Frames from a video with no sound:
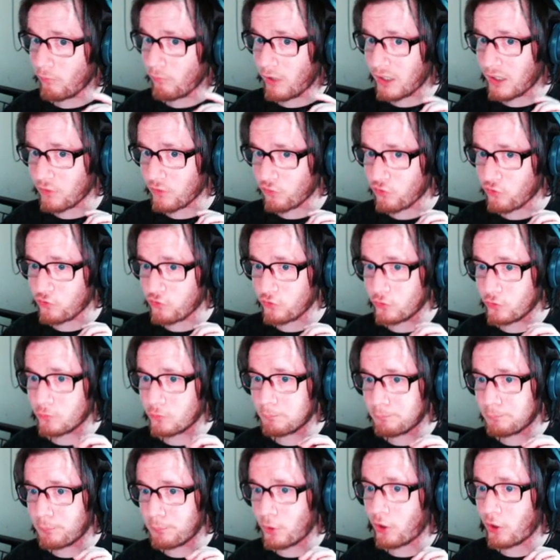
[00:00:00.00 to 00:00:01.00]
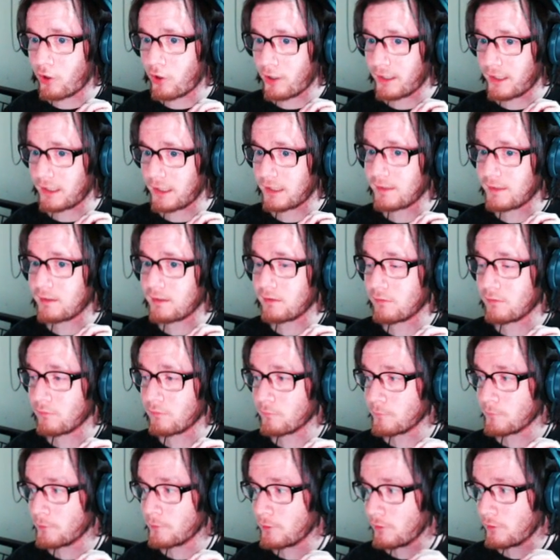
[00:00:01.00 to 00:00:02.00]
I can still buy
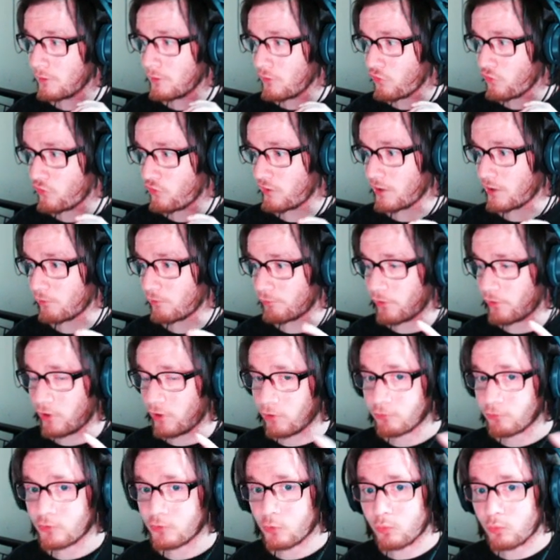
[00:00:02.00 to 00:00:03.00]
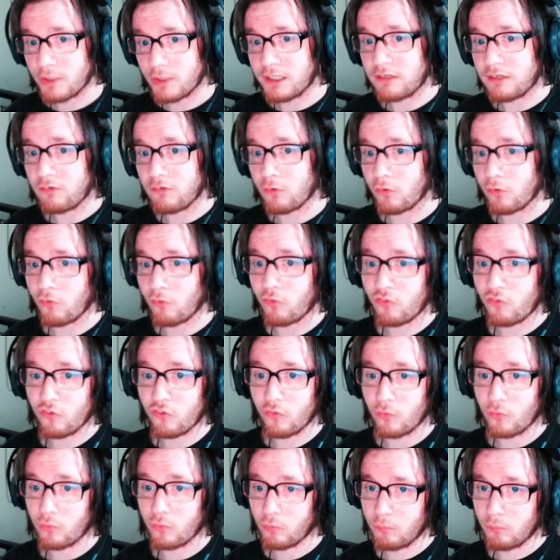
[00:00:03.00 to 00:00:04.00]
stuff off the Wii U.
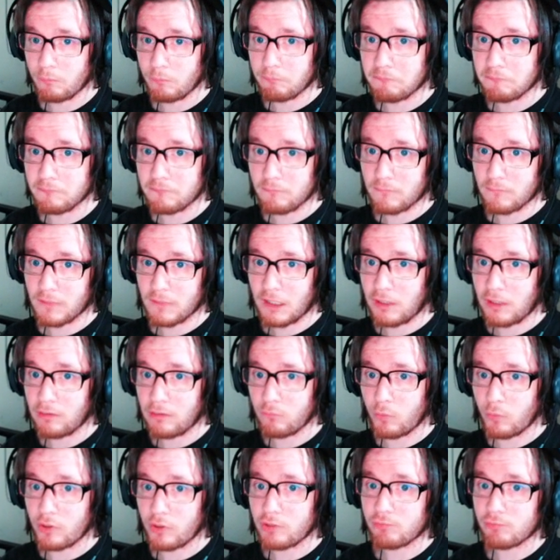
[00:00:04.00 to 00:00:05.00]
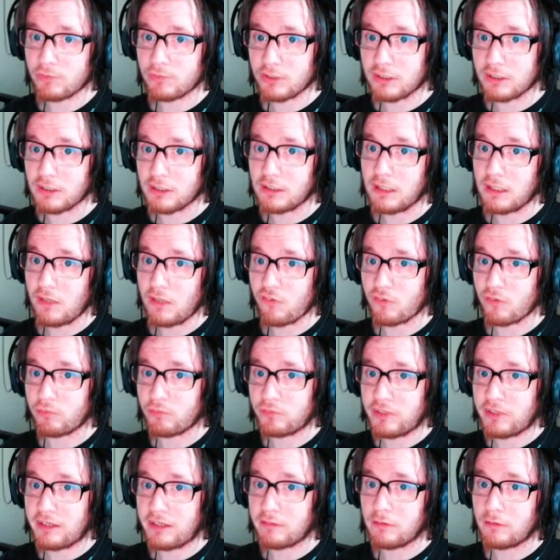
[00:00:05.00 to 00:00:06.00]
So what I've done is I've
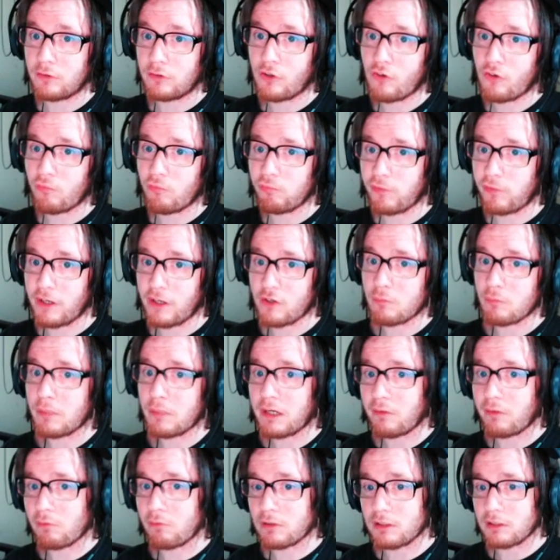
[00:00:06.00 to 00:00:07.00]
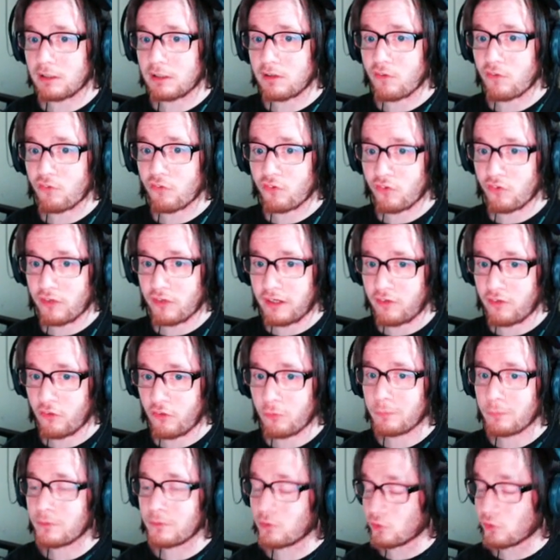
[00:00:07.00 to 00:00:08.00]
downloaded Phantom Hourglass and
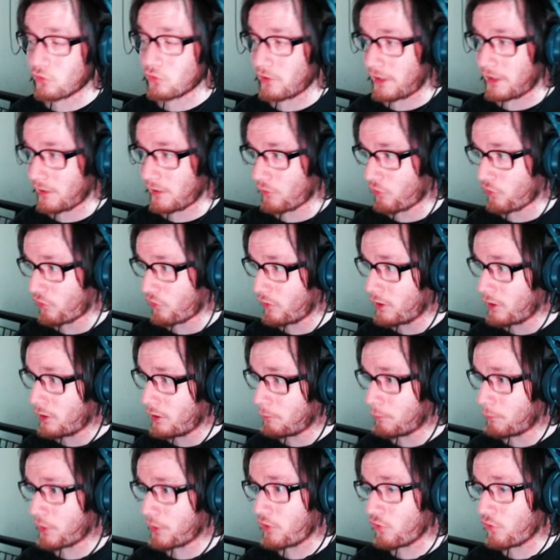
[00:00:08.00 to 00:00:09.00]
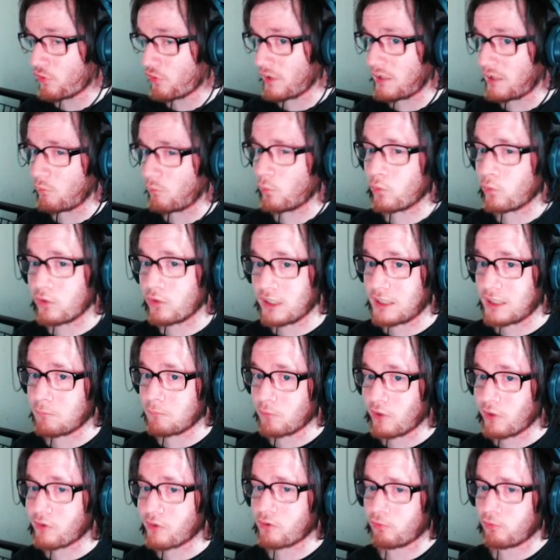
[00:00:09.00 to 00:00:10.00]
Spirit Tracks because they will need
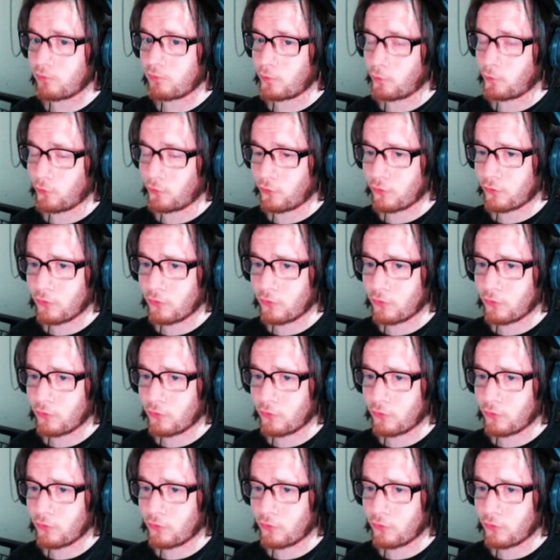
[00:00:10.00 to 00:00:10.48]
microphone.